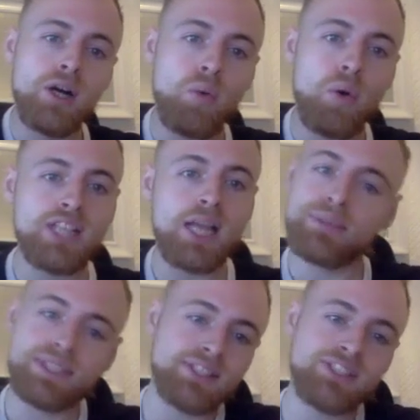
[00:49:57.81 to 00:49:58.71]
what type of
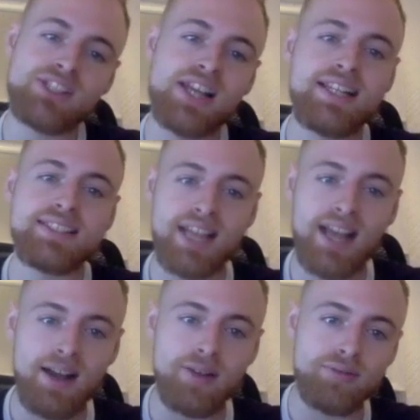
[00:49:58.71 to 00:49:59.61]
skills do they need to
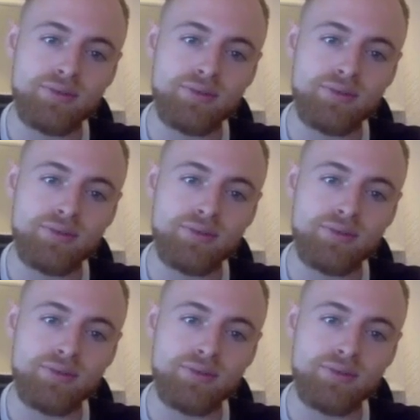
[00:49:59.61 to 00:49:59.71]
have?